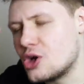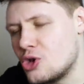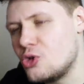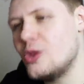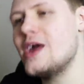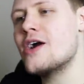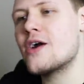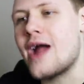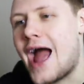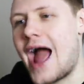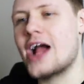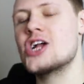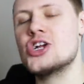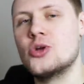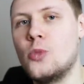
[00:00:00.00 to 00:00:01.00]
clear
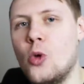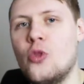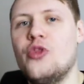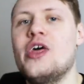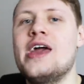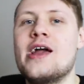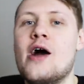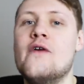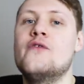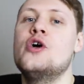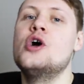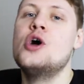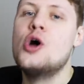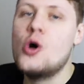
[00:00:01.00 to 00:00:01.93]
actionable thing of,